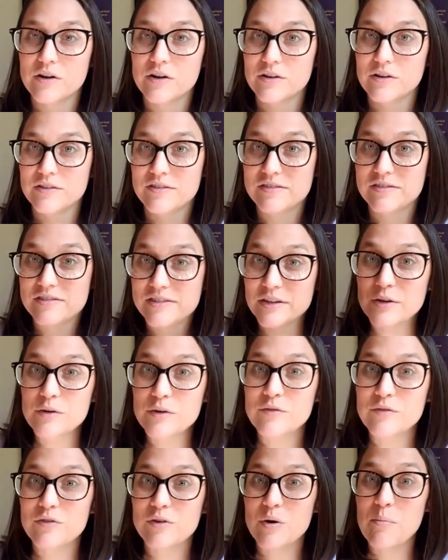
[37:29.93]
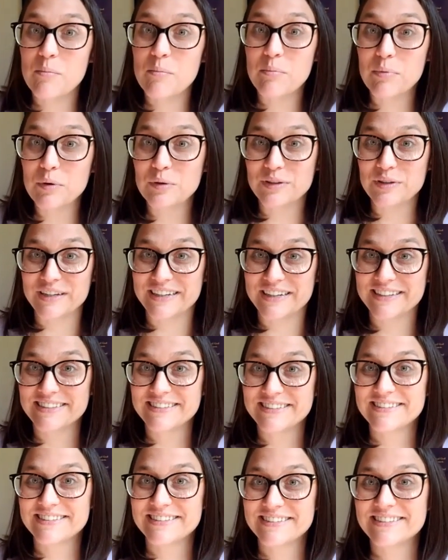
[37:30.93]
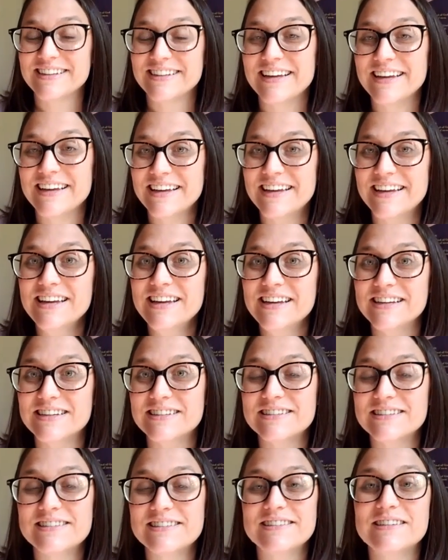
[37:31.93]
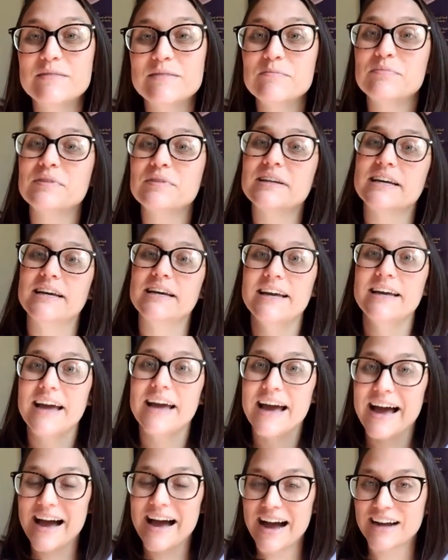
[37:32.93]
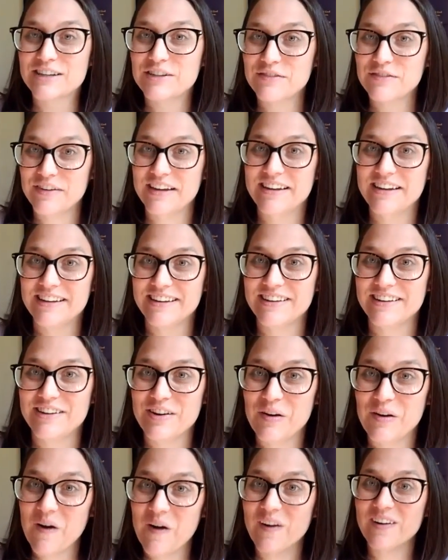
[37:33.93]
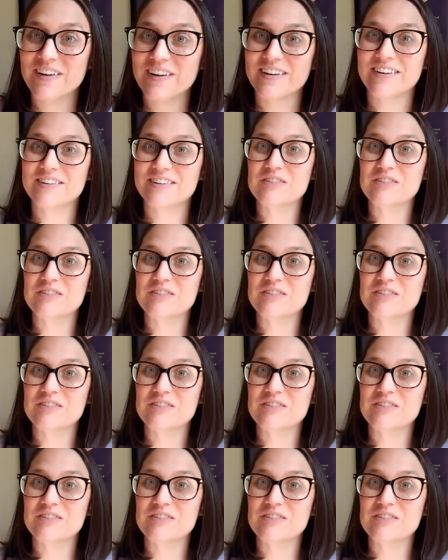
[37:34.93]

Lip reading: silver bullet is simply activating your heart